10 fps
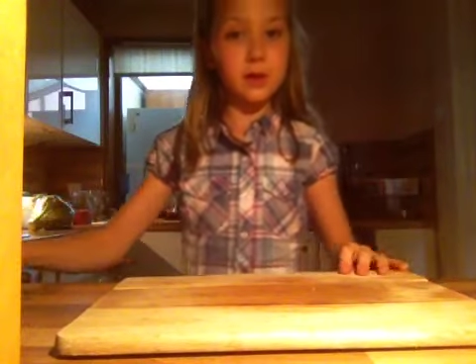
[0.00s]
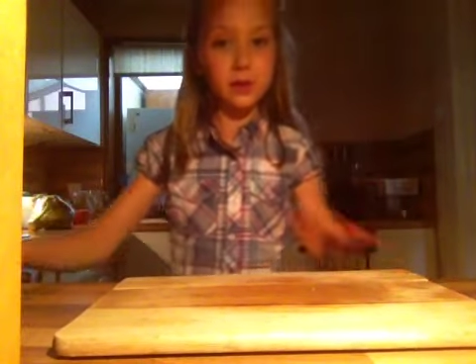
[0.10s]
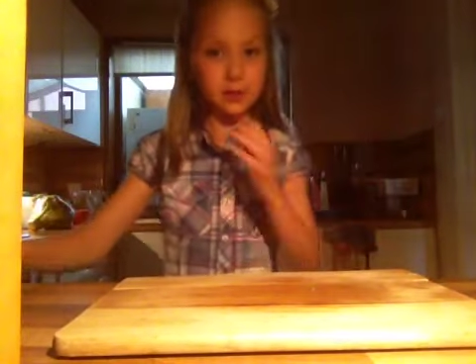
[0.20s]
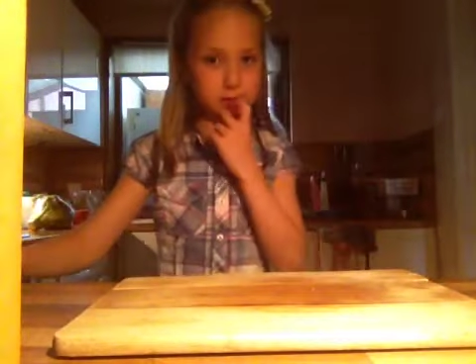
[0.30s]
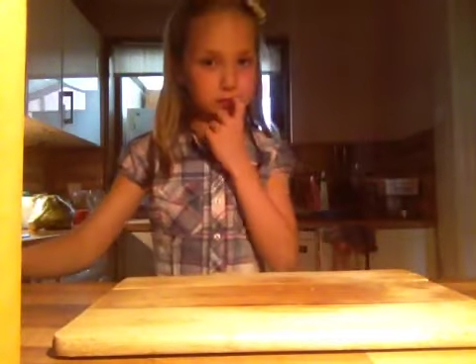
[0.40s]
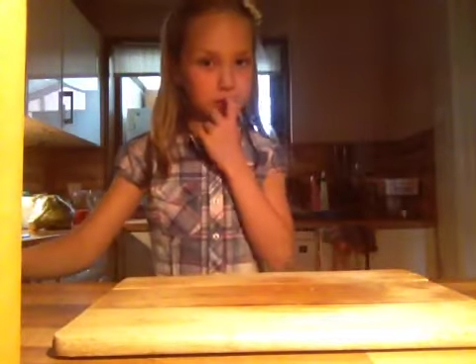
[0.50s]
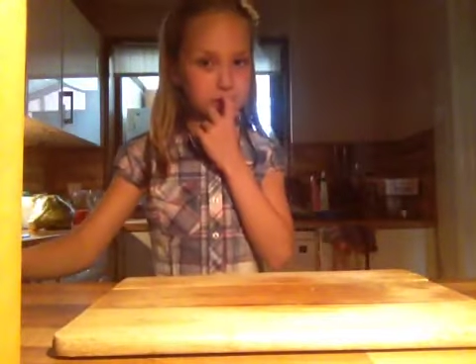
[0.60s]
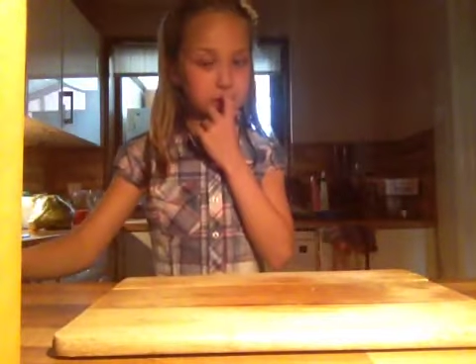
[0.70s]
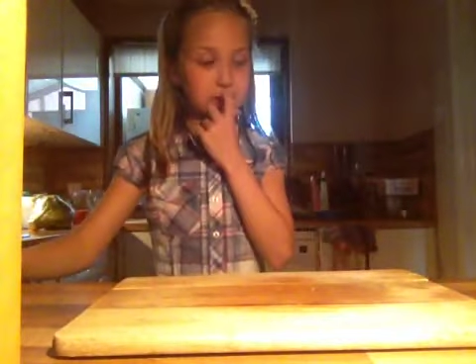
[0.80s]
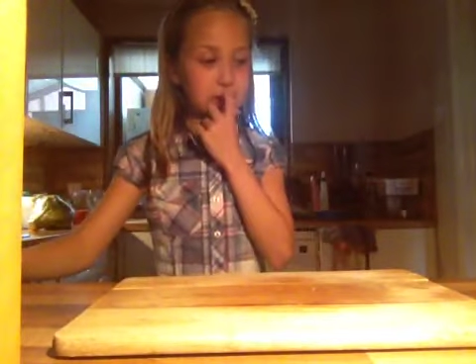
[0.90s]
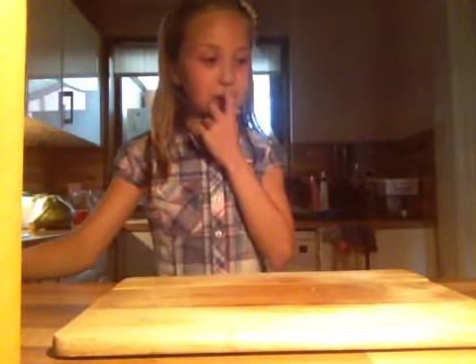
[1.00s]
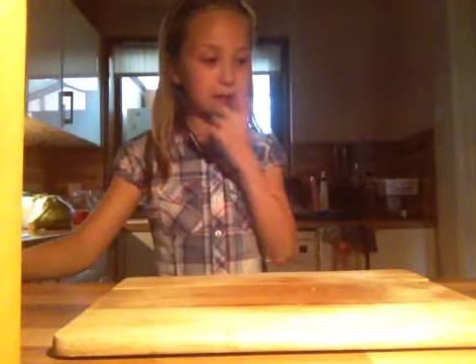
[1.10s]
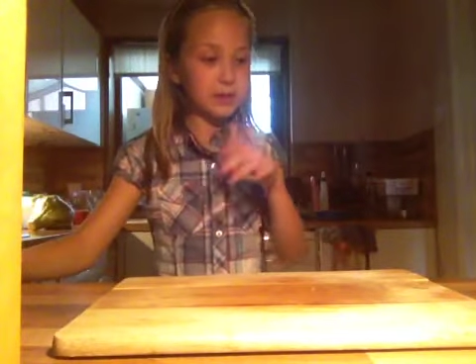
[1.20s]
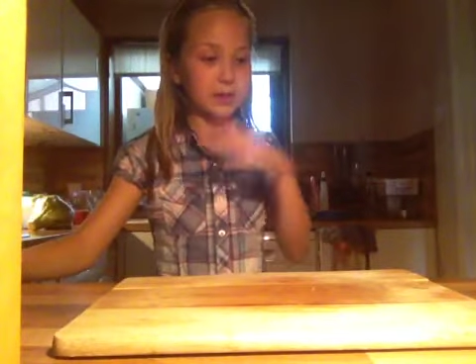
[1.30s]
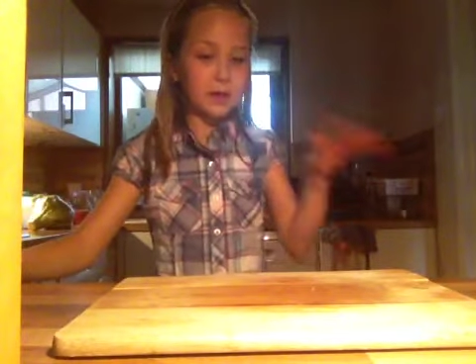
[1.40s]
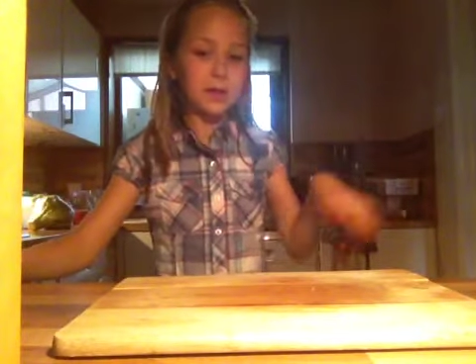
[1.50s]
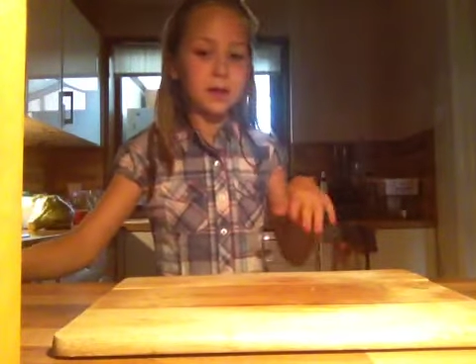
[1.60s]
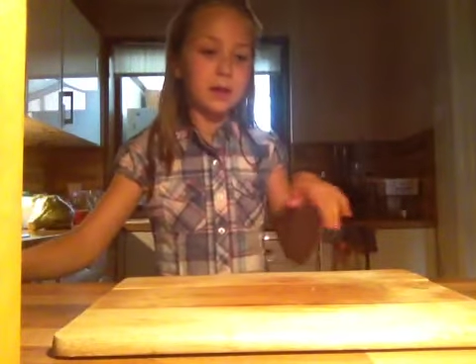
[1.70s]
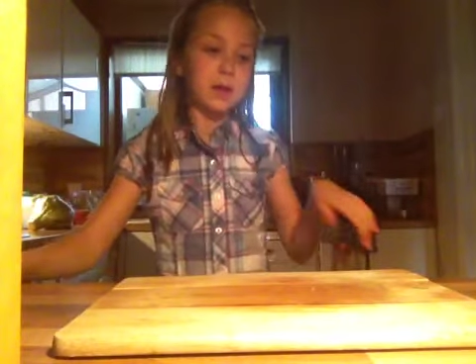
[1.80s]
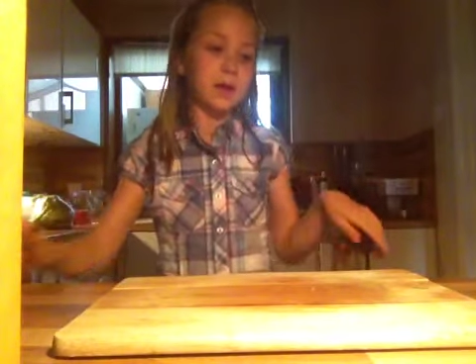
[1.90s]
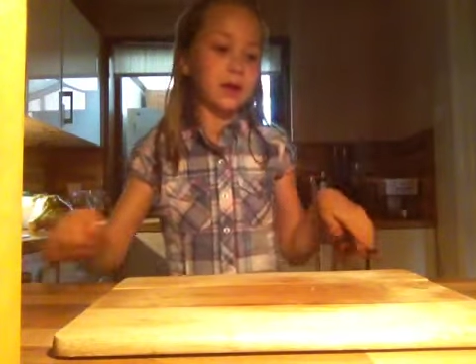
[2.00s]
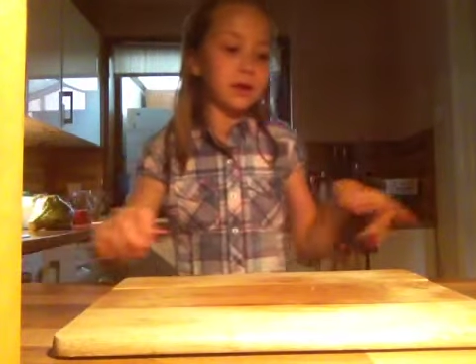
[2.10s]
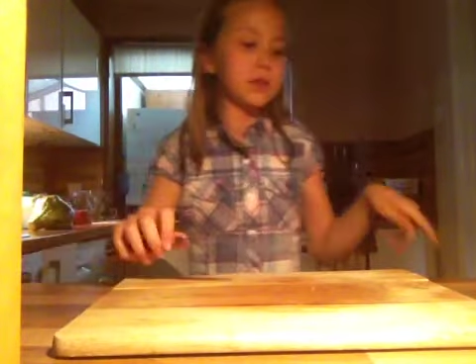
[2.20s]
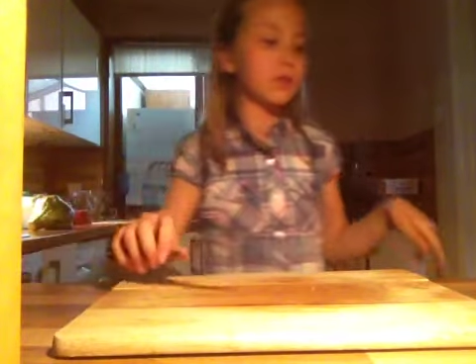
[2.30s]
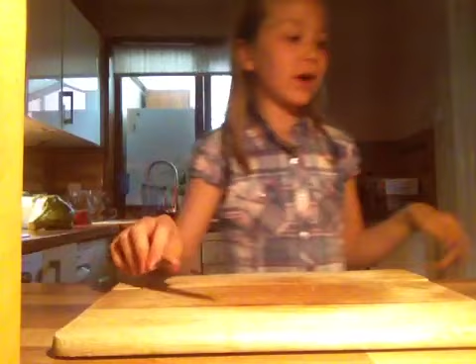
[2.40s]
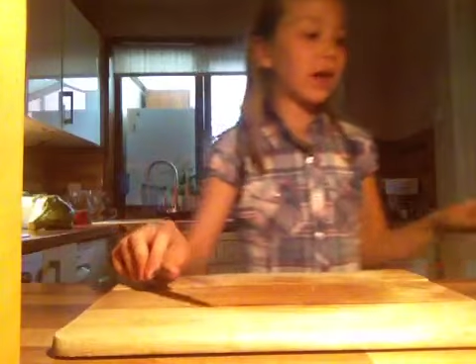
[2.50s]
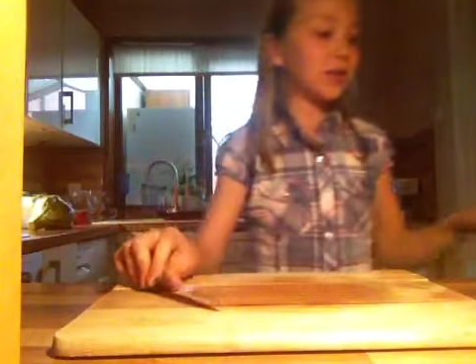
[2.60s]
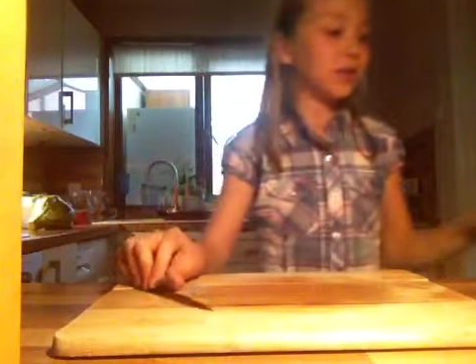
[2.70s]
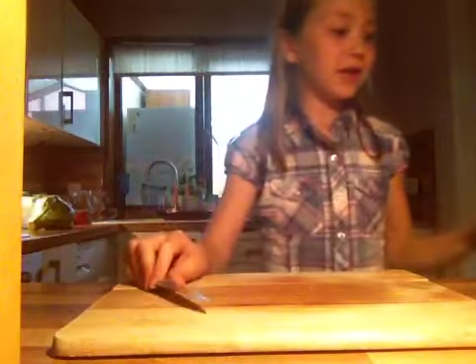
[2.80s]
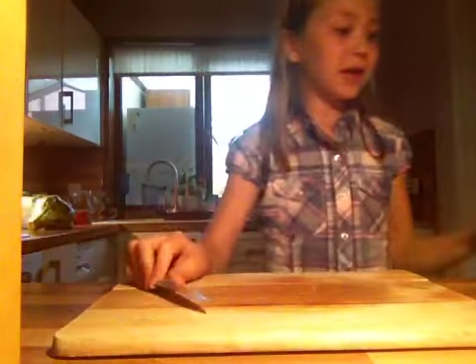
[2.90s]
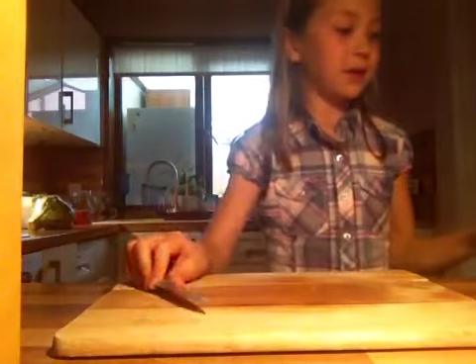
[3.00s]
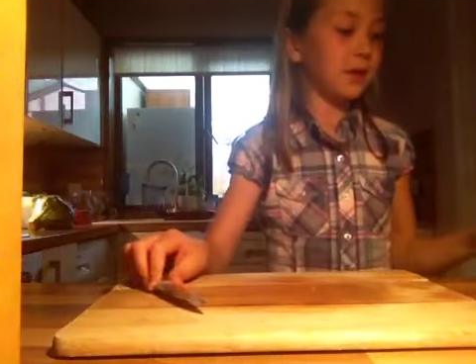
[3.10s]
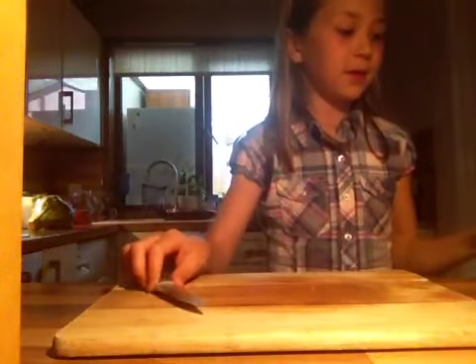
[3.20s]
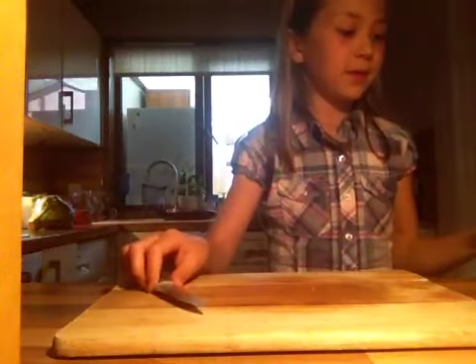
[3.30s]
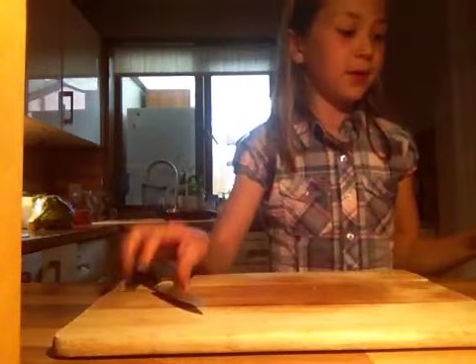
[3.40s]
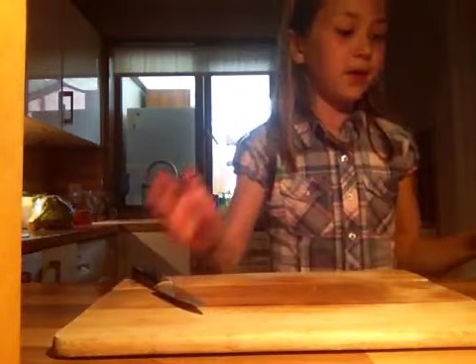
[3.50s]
does not get scratched or anything.